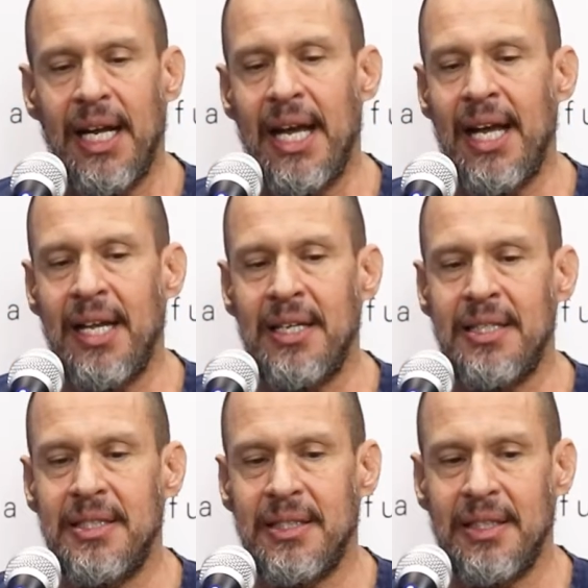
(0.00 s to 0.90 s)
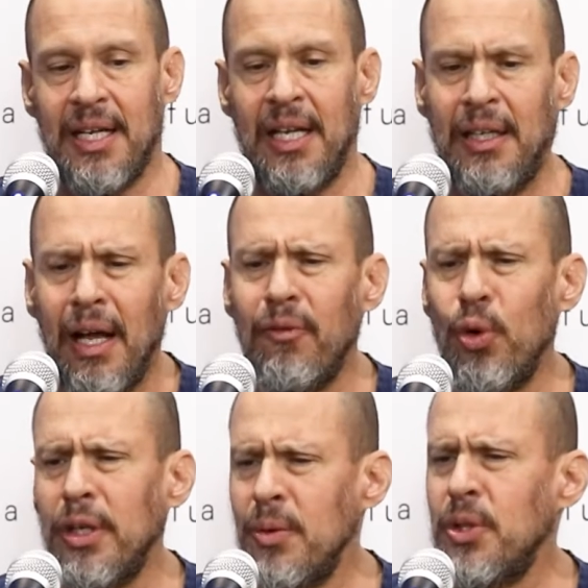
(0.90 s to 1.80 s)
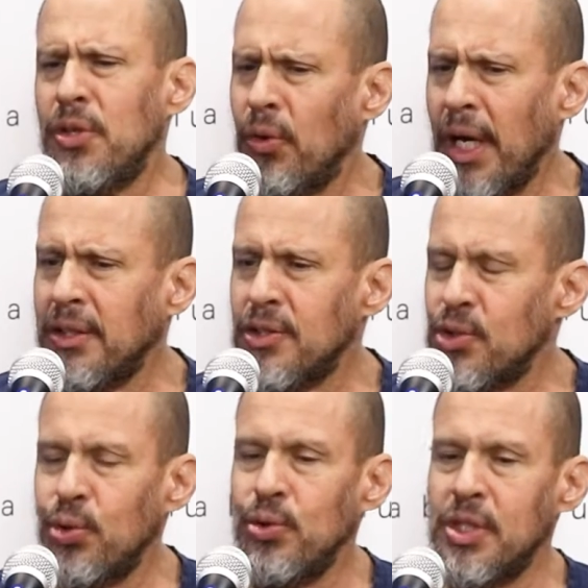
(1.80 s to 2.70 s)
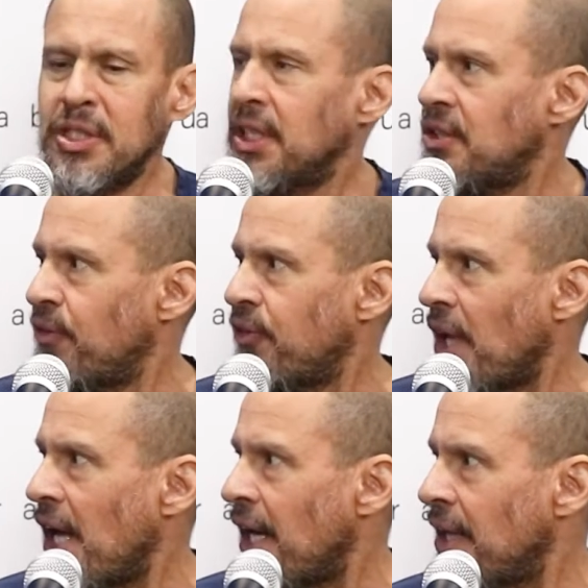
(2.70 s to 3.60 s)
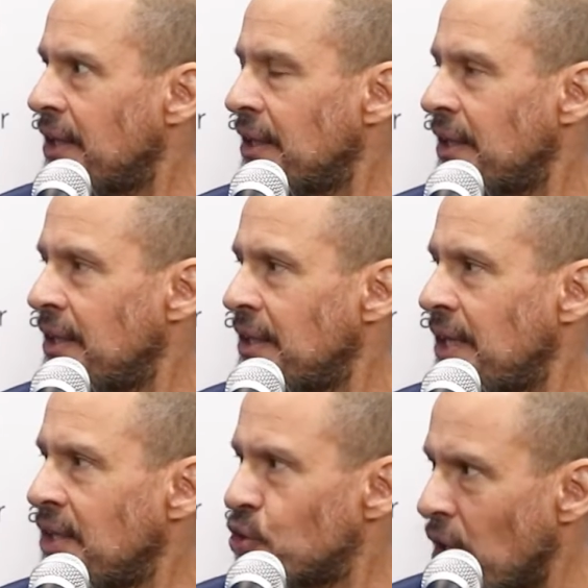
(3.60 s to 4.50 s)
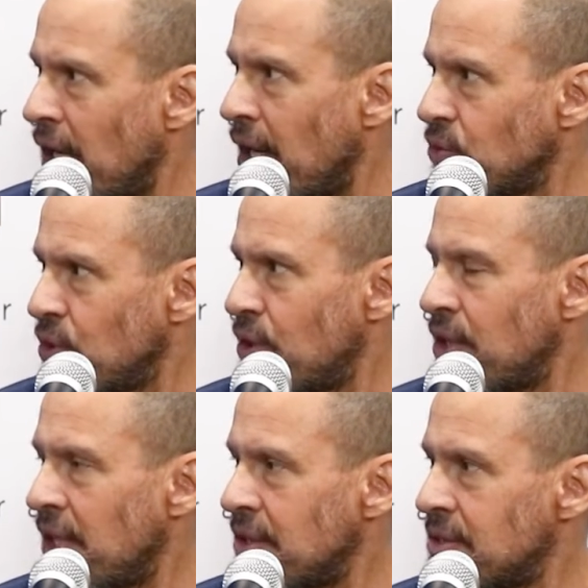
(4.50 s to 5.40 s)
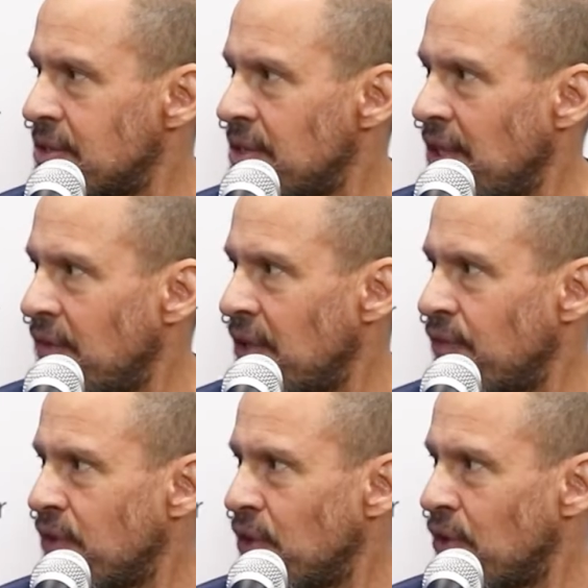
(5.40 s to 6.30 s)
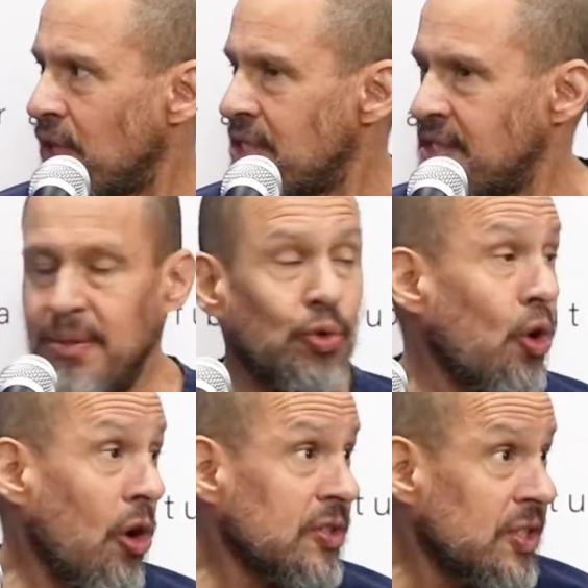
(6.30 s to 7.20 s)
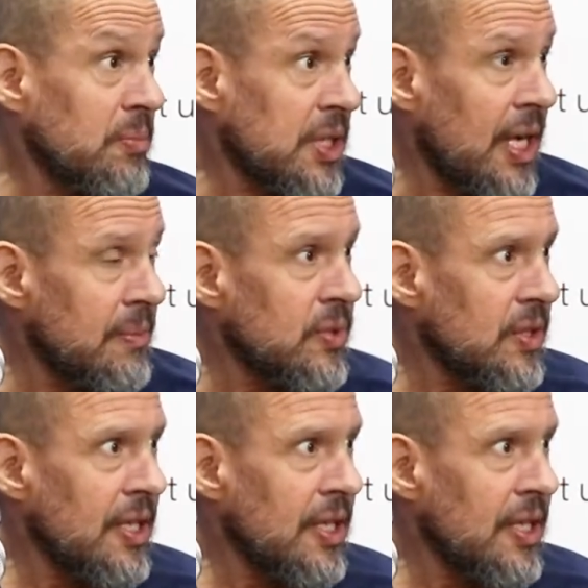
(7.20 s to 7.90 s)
And I love working with directors who just let you fly and try out new things, even if they seem wrong sometimes.